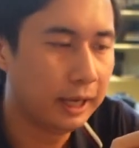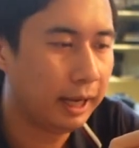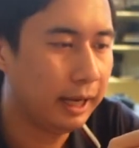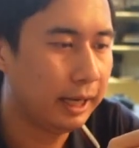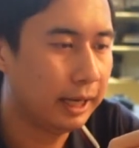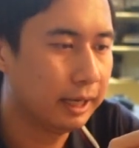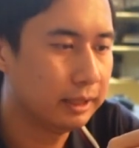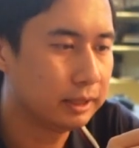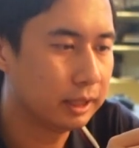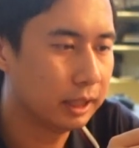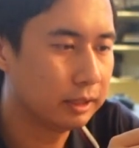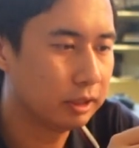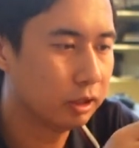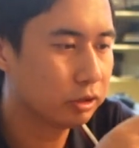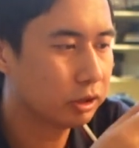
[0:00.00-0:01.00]
And
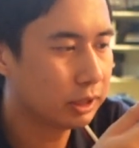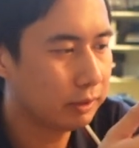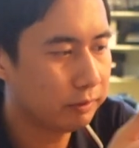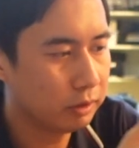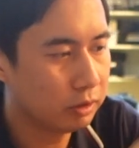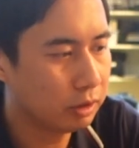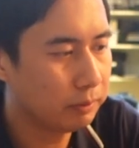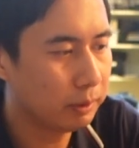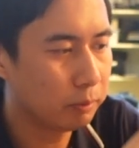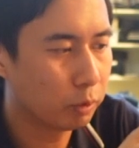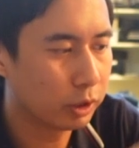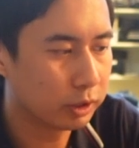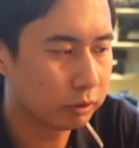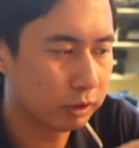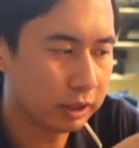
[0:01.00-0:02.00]
they also give you a little bit more
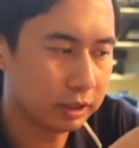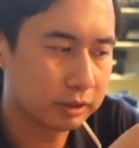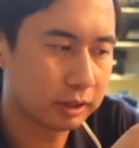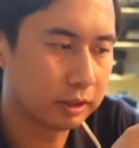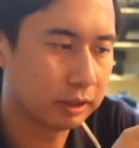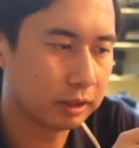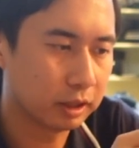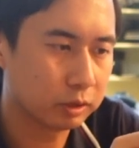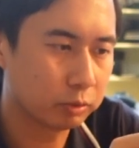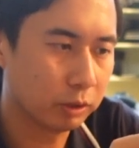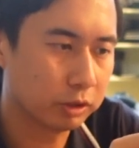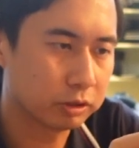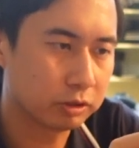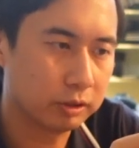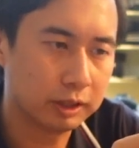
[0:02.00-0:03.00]
ingredients in here as
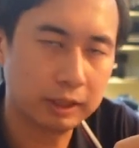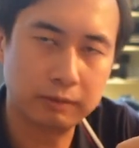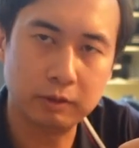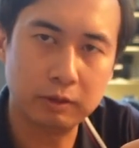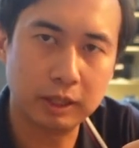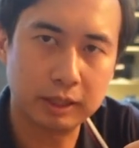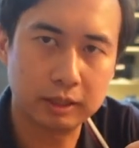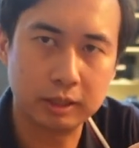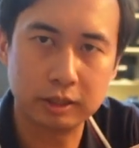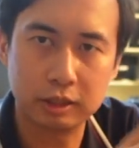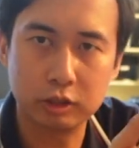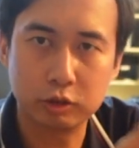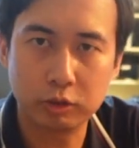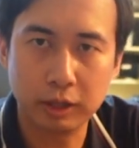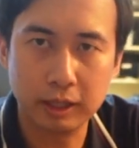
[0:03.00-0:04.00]
well. So they give you like the
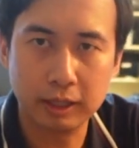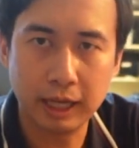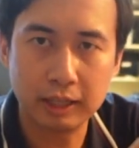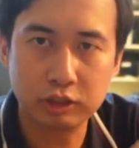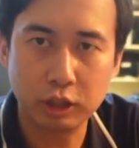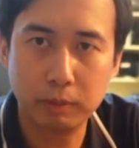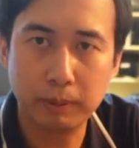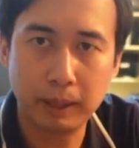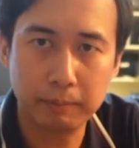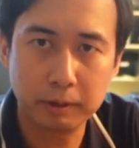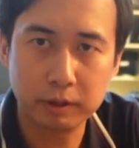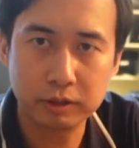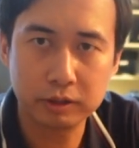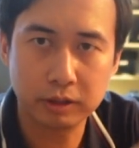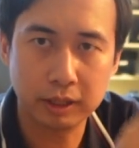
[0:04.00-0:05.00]
Sichuan Lajiao
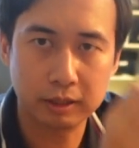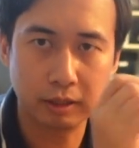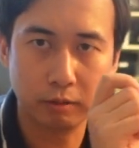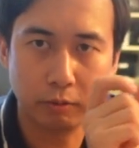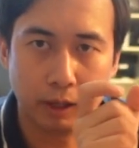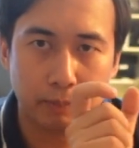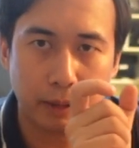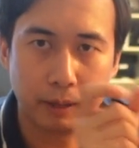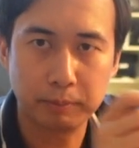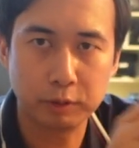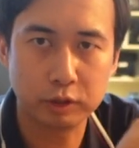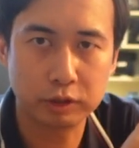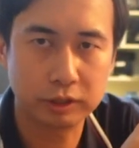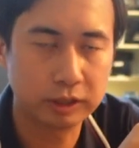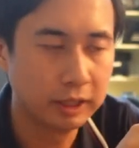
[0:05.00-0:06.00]
peppers, like the red
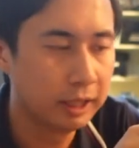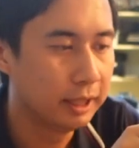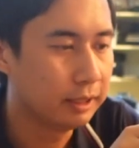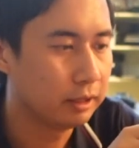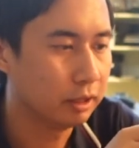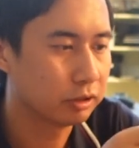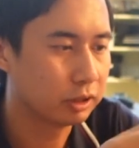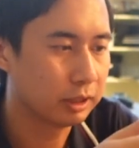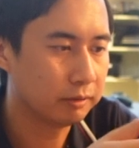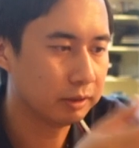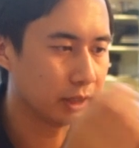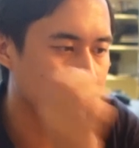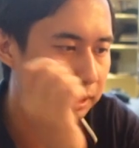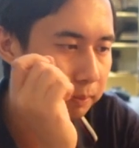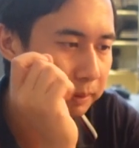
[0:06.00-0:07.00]
peppers. They also give you
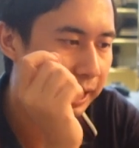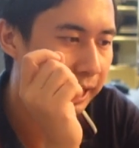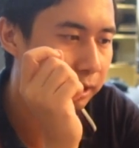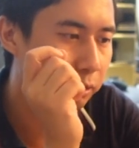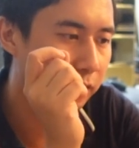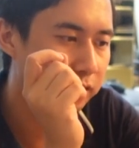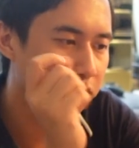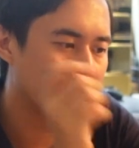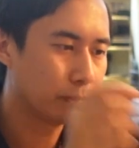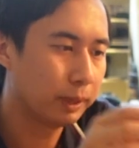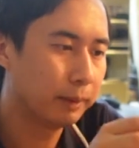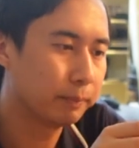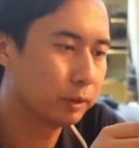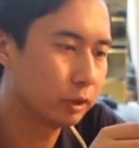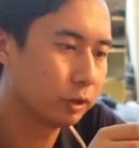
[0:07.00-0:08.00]
like the black Huajiao
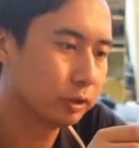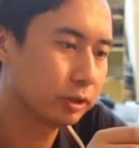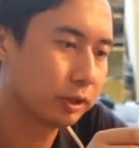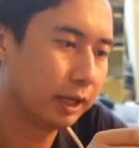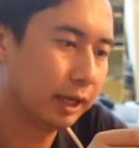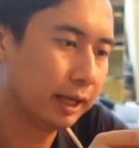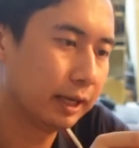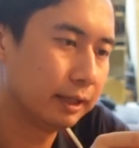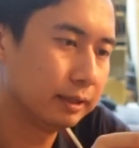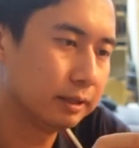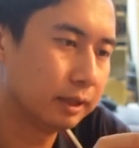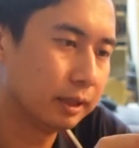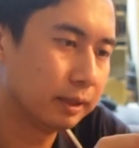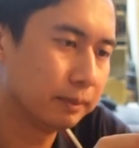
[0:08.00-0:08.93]
peppers, and